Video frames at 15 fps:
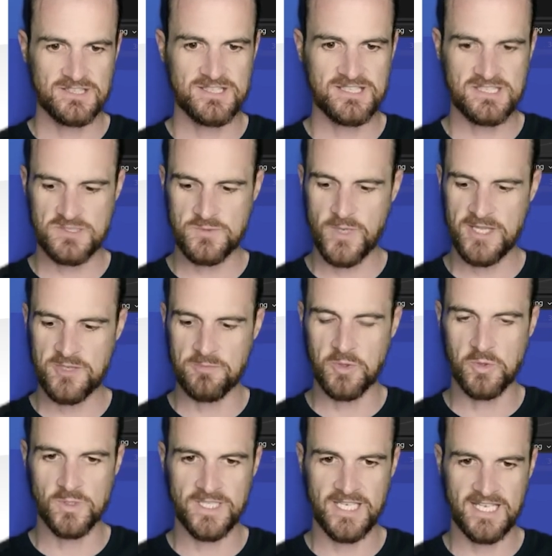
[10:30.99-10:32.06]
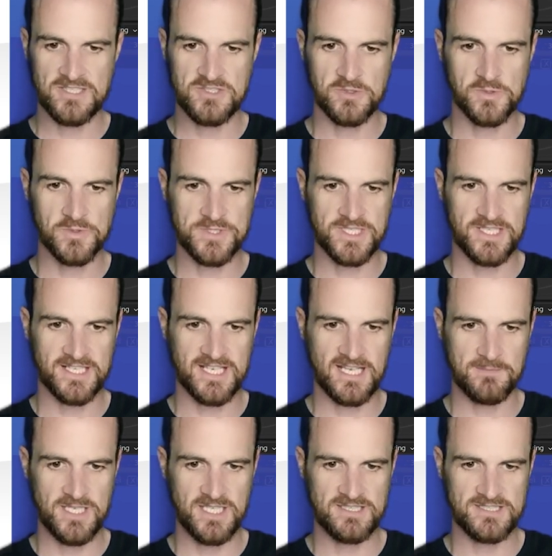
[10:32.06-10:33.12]
So this is where the Boolean tool is going
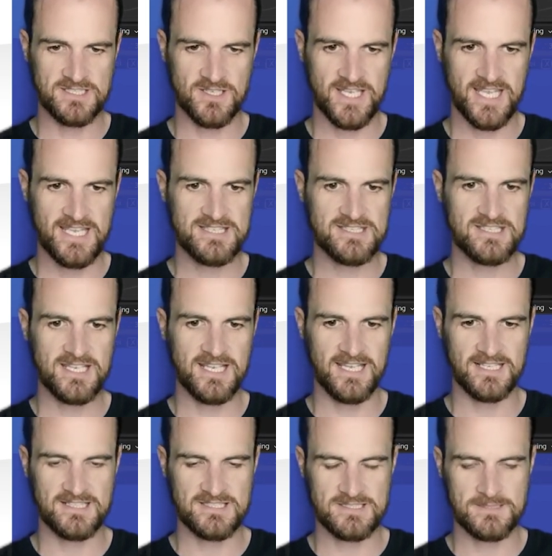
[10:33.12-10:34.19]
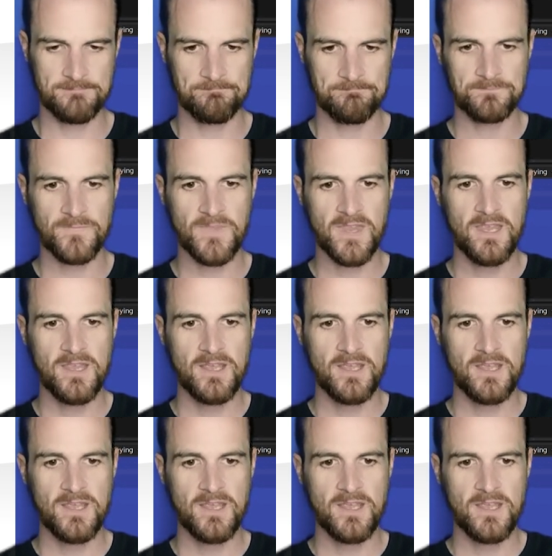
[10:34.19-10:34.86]
to come in. So S and X.